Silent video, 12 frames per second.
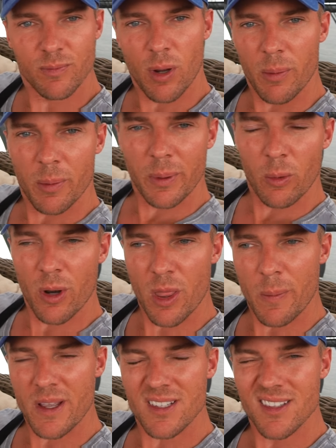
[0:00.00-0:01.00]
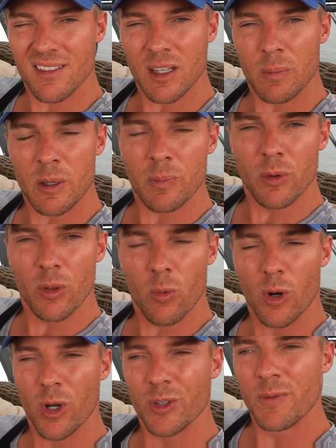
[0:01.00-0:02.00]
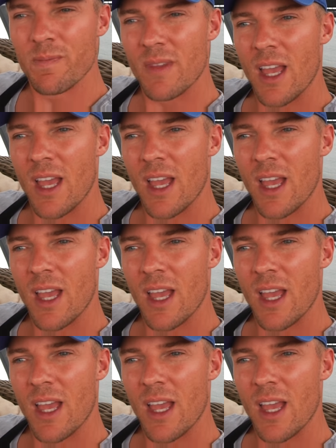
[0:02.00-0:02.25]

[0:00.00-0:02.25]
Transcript: Probably one of the best stunting people in the world.